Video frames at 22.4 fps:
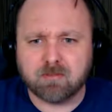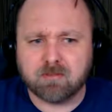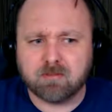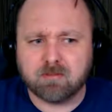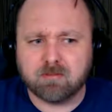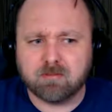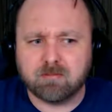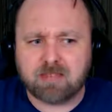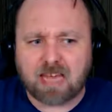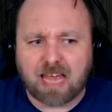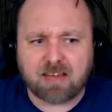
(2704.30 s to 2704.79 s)

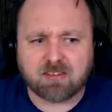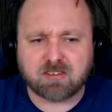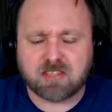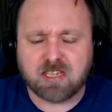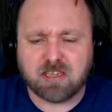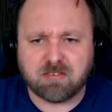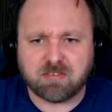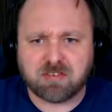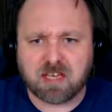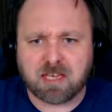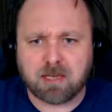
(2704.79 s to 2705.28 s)

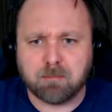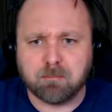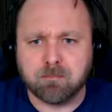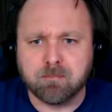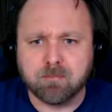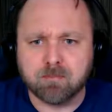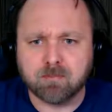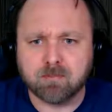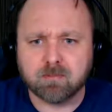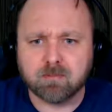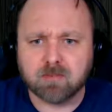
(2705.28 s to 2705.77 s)
Destiny fame?
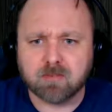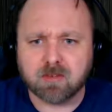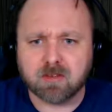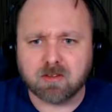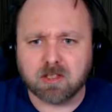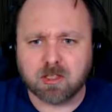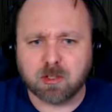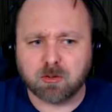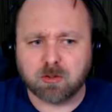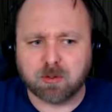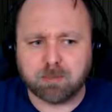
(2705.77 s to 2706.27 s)

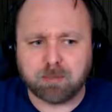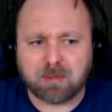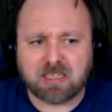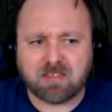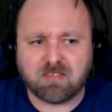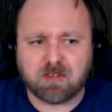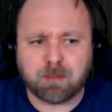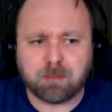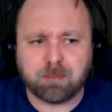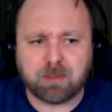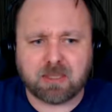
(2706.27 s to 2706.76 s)
You know, the
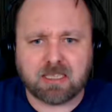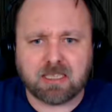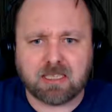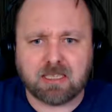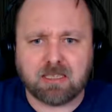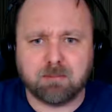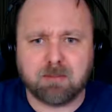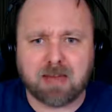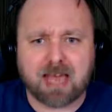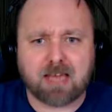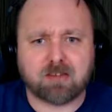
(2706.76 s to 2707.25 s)

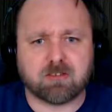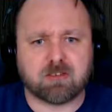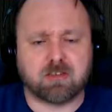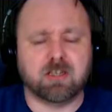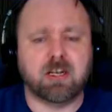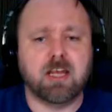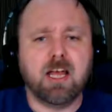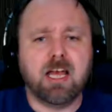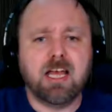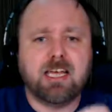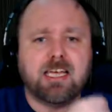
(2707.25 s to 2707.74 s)
PvP master.
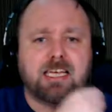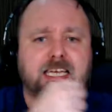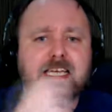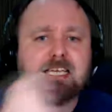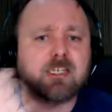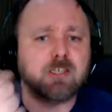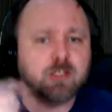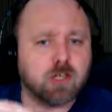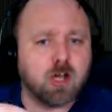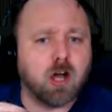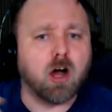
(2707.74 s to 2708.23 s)
He
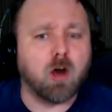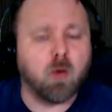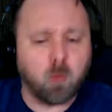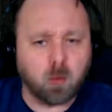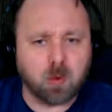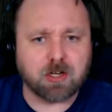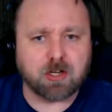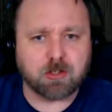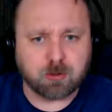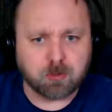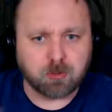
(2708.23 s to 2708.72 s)
had got
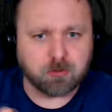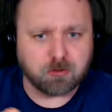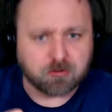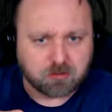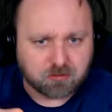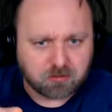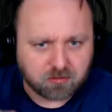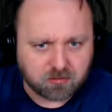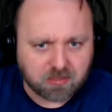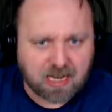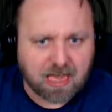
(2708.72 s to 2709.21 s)
one of
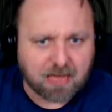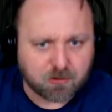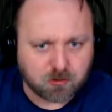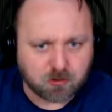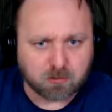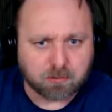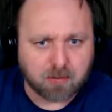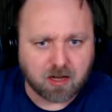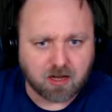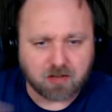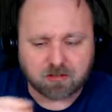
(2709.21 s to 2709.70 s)
those Net
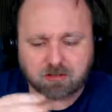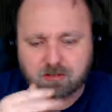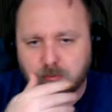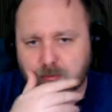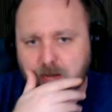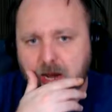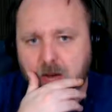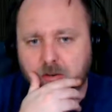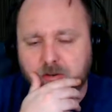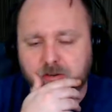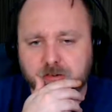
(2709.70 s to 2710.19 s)
Dumas
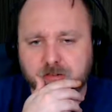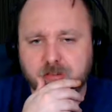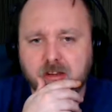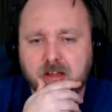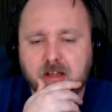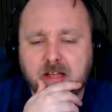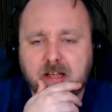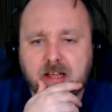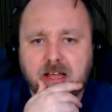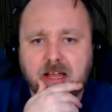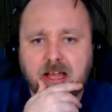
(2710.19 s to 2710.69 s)
routers,
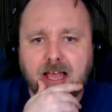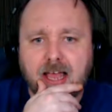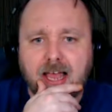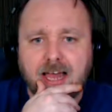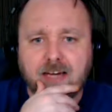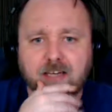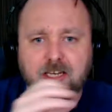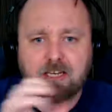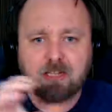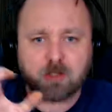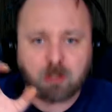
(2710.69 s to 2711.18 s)

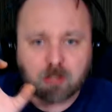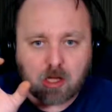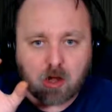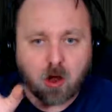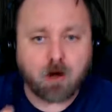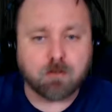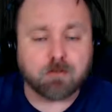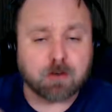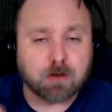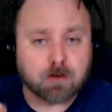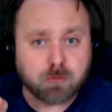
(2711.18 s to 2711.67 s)
and they
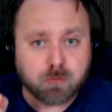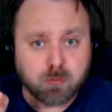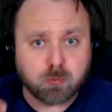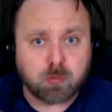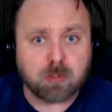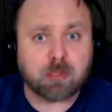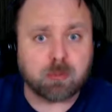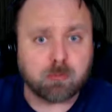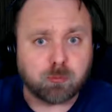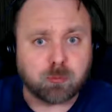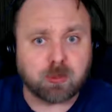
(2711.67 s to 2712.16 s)
offered
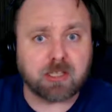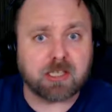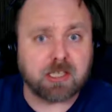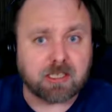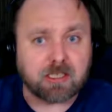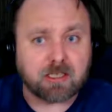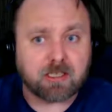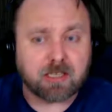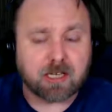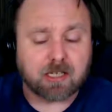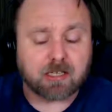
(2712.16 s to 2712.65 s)
really,
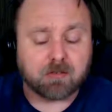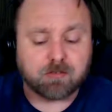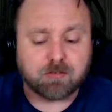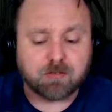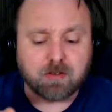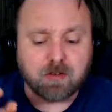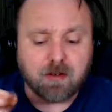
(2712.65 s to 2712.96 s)
really kind of